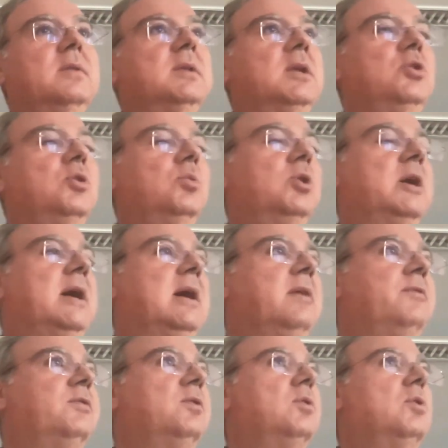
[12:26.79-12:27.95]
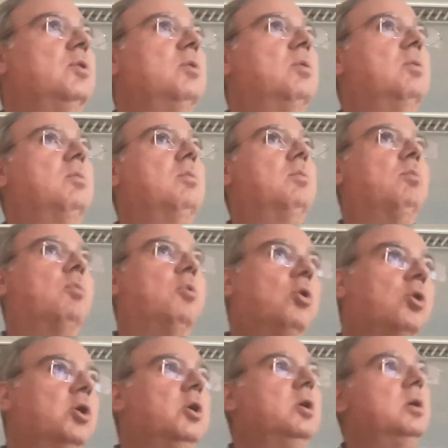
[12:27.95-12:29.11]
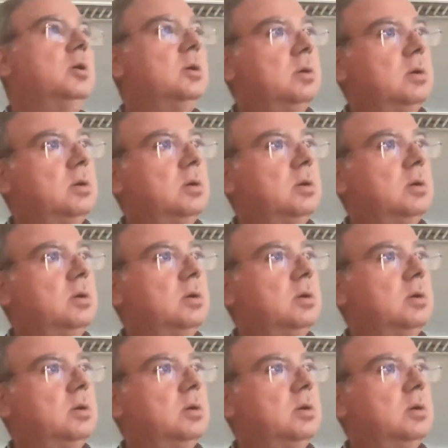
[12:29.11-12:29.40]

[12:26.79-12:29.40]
Then you would have more